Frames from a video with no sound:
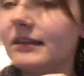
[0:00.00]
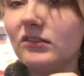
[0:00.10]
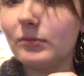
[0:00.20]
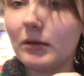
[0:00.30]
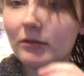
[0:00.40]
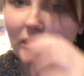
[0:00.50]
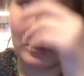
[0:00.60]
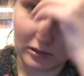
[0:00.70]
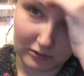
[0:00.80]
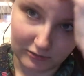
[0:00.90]
he's probably
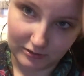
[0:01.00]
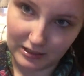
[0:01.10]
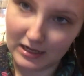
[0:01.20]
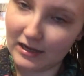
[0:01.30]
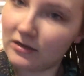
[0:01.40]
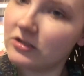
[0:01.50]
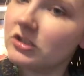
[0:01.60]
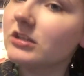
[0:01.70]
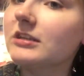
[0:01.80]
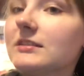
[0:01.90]
hungry
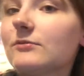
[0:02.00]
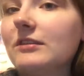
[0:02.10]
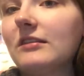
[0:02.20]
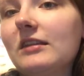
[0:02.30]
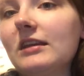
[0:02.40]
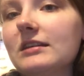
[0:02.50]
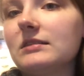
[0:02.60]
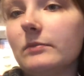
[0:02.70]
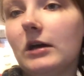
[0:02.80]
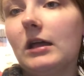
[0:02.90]
actually is what the thing
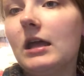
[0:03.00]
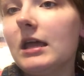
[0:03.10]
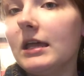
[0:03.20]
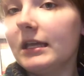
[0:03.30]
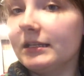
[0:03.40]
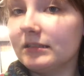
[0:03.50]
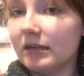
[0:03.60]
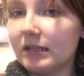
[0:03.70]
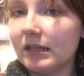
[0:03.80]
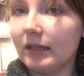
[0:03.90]
is, but he's
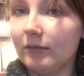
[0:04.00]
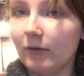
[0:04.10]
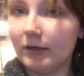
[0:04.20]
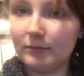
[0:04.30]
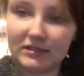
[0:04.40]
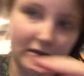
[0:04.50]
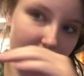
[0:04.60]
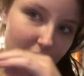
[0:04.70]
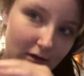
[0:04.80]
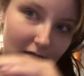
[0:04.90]
already like throwing
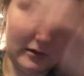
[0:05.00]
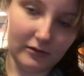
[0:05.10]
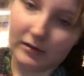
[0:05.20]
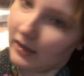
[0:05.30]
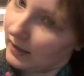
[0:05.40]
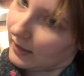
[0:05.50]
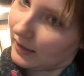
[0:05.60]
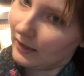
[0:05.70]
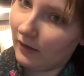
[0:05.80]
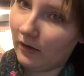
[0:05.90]
himself around
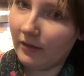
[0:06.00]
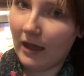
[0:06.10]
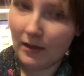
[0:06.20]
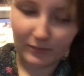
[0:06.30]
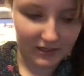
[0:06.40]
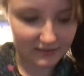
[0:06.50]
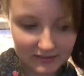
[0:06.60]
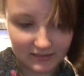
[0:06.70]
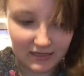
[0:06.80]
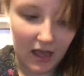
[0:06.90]
and all that because
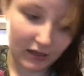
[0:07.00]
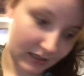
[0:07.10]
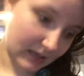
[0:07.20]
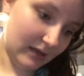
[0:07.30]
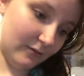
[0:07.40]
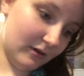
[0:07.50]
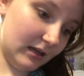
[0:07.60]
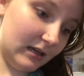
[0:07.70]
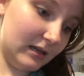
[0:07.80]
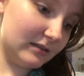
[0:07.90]
he's not getting what
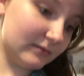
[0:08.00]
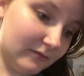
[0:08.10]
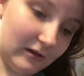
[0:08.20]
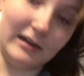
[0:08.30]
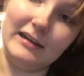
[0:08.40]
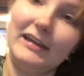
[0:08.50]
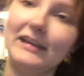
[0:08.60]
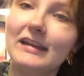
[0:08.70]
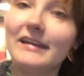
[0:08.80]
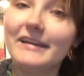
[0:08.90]
he's wanting.